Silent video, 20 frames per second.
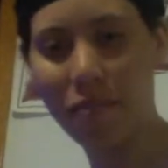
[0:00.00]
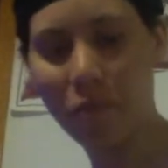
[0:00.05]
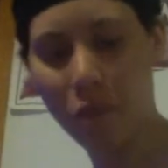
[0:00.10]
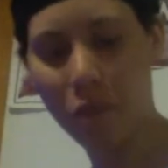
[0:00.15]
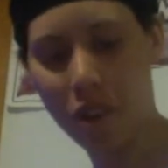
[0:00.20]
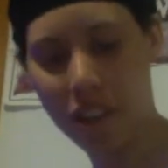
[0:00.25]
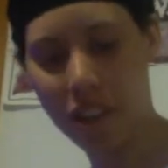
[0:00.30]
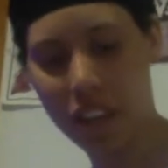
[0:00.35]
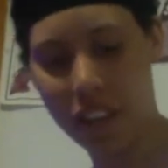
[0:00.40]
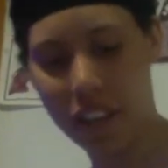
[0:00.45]

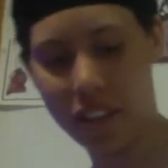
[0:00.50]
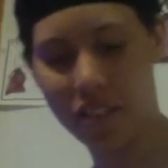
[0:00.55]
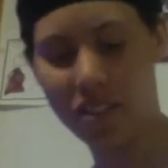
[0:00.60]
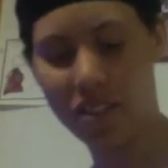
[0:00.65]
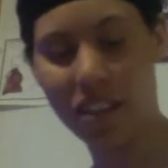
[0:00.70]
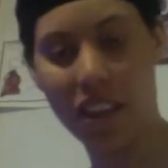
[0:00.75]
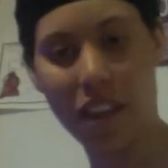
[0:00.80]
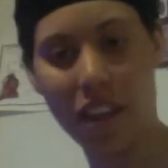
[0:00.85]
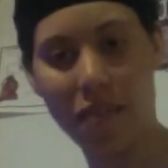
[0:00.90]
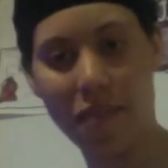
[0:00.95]
working to
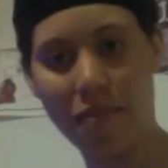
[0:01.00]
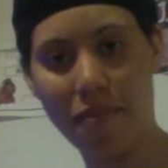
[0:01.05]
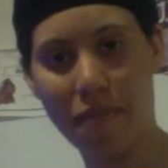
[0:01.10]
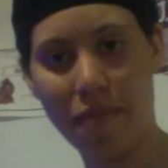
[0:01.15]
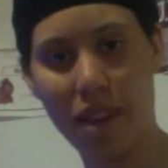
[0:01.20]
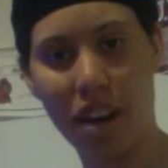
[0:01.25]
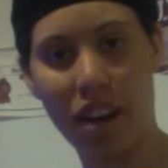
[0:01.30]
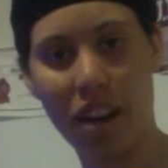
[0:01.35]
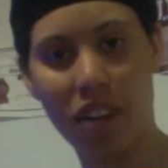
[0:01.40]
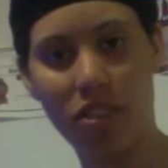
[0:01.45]
get
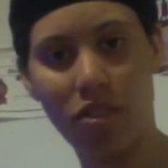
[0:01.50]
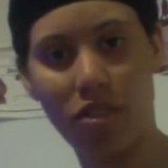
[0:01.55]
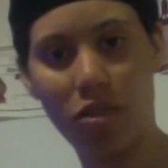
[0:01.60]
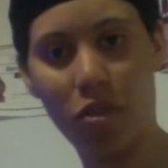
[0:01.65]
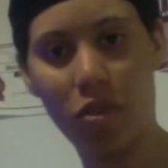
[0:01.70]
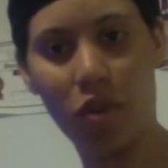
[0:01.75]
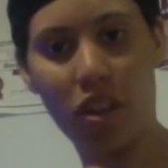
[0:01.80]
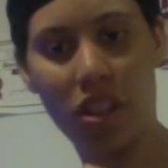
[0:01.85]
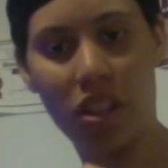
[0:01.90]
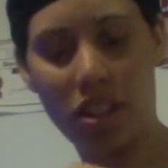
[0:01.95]
my next
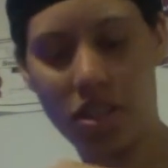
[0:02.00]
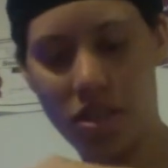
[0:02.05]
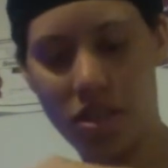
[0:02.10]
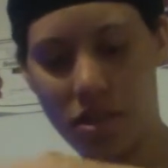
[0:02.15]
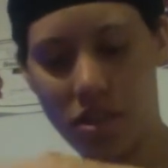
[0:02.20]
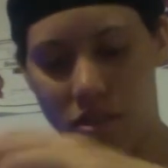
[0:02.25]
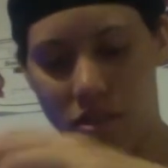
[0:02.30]
one,